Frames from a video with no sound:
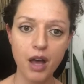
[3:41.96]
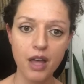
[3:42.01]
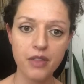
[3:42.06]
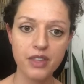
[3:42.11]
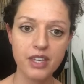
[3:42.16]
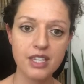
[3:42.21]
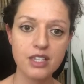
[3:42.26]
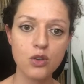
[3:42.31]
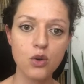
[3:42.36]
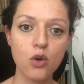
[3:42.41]

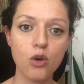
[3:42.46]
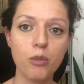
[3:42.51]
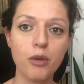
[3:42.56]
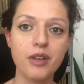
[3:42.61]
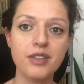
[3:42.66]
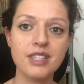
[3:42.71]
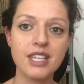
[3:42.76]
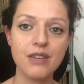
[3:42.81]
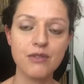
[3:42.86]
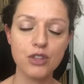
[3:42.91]
these
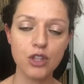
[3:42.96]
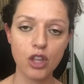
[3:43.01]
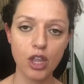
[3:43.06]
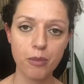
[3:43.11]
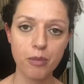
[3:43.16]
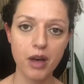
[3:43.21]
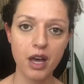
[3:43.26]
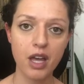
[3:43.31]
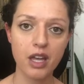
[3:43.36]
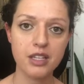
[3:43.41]
hormones, even though they're
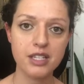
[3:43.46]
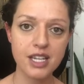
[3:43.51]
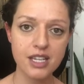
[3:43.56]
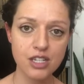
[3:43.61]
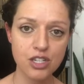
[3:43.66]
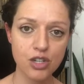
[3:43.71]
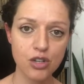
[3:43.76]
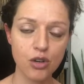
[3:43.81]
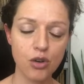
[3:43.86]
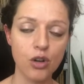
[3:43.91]

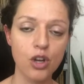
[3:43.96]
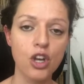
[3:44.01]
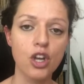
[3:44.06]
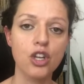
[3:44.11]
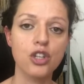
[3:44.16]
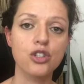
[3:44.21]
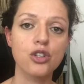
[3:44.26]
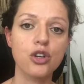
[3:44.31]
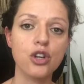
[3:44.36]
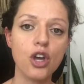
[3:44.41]
bioidentical,
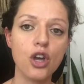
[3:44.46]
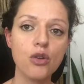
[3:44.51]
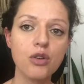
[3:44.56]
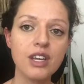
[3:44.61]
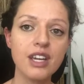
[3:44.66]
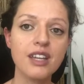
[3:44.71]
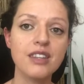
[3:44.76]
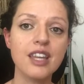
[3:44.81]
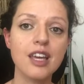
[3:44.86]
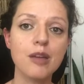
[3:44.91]
not
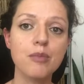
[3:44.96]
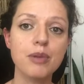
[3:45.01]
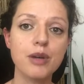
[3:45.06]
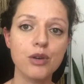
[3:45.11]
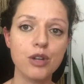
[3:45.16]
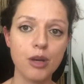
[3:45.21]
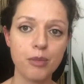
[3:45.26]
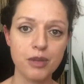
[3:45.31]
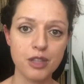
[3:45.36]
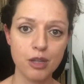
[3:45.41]
only can they
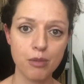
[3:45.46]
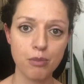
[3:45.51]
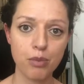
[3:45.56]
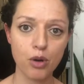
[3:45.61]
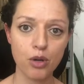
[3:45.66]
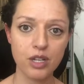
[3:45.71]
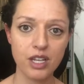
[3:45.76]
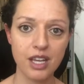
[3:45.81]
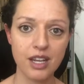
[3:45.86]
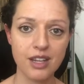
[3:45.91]
build up in the
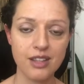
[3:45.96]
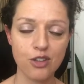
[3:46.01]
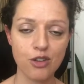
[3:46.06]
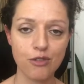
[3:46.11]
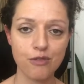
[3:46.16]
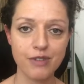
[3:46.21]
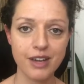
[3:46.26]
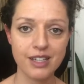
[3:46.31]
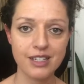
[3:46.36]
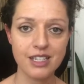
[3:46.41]
body and in your
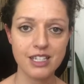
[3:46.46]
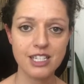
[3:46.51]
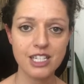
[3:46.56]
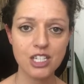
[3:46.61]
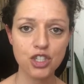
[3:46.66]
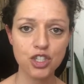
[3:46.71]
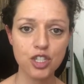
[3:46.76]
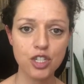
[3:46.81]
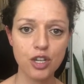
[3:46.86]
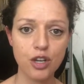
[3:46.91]
fatty
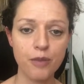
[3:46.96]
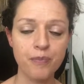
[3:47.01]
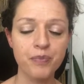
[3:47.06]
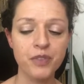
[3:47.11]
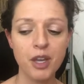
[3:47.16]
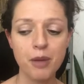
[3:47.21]
tissue,